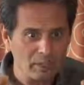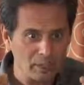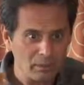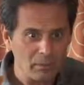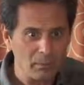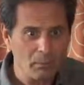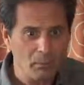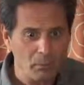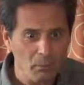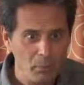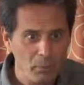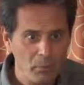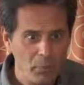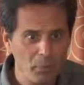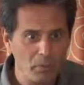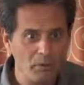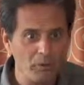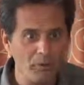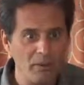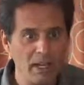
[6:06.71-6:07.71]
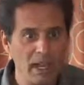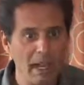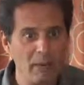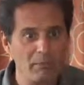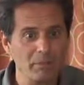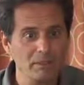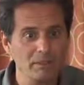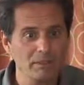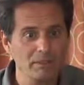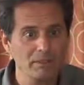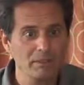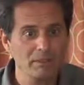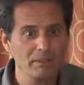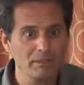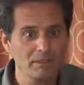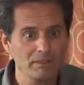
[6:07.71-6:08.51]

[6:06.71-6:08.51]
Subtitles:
then poof, it happens.